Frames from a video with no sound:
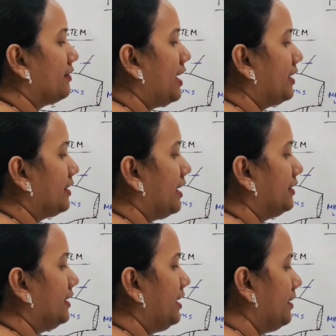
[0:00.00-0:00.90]
tract
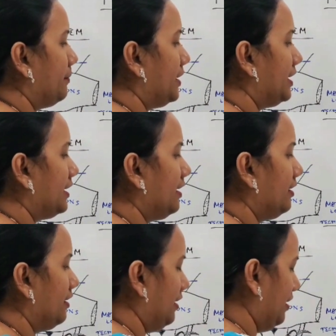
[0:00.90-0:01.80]
and the medial
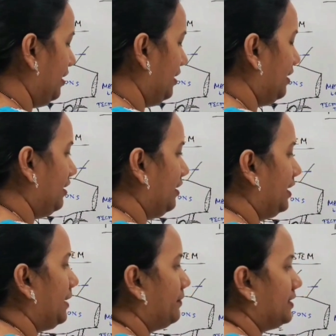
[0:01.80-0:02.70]

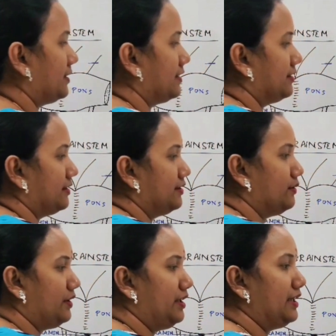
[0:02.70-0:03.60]
lemniscus.
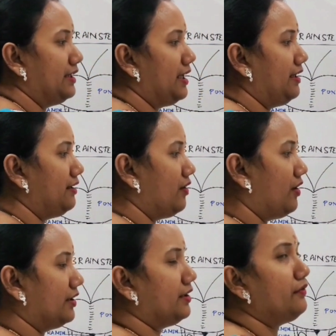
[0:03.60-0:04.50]
So in an
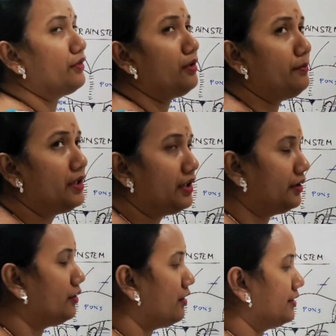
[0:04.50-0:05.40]
order from
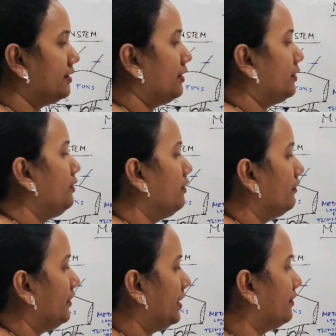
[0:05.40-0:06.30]
dorsal to
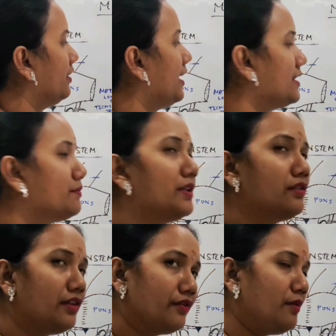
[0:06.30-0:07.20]
ventral
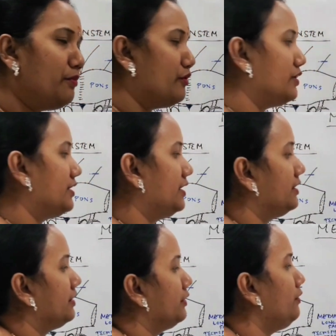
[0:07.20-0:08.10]
aspect or from
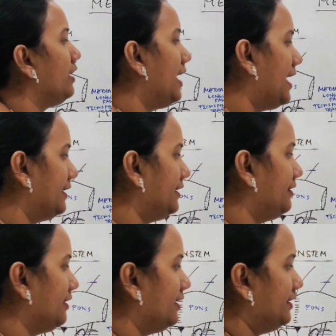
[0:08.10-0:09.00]
posterior to
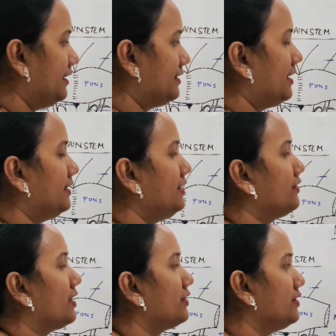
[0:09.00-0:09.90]
anteriorly, these are the
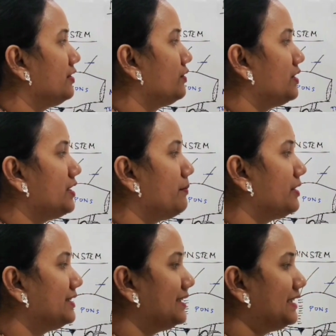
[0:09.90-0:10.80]
structures which are
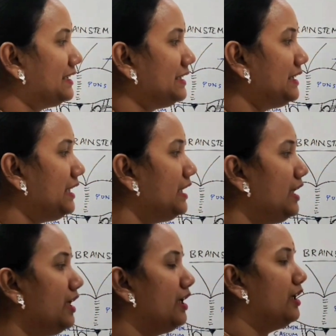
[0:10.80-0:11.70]
present in the
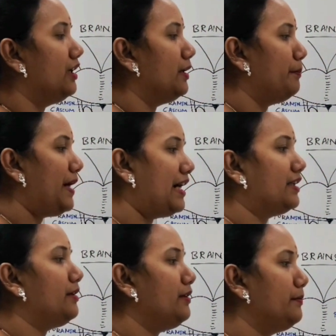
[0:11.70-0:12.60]

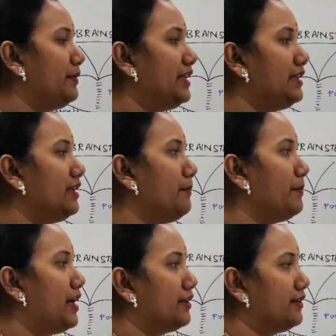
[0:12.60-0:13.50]
paramedian
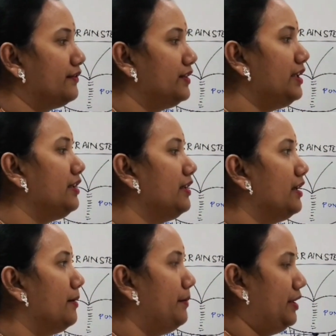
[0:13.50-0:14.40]
part of the
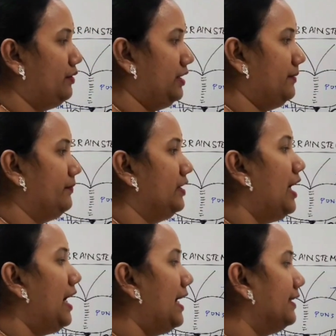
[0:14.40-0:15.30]
medulla.
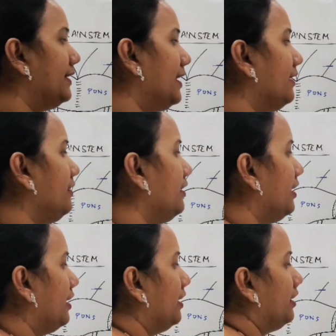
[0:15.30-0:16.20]
And then
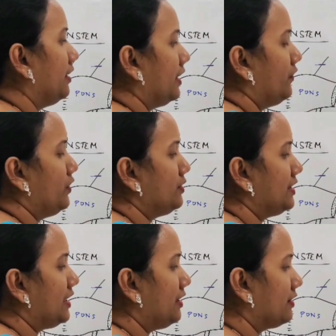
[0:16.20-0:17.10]
if you
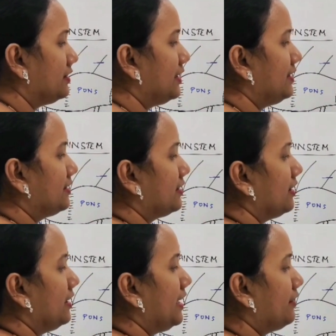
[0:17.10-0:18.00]
see just
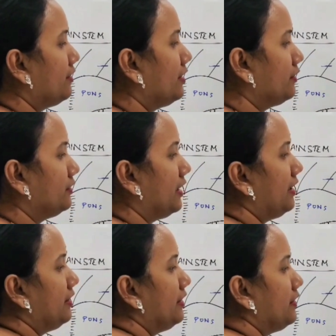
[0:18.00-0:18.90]
lateral to
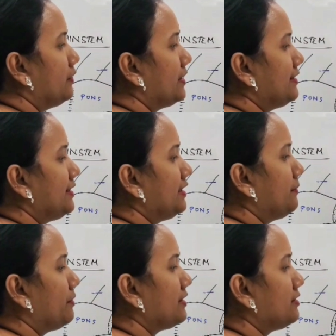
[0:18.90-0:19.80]
that, you can see
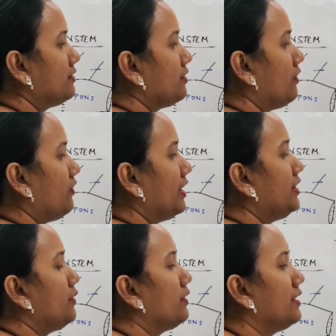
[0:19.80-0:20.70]
the presence of one
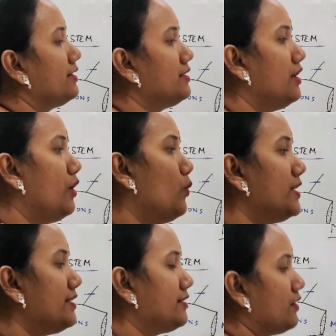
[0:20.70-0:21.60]
nucleus
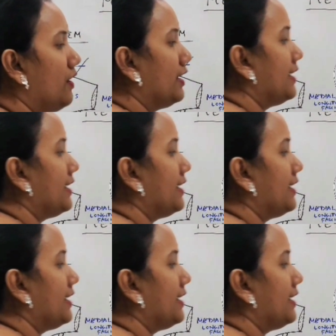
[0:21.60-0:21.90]
which is called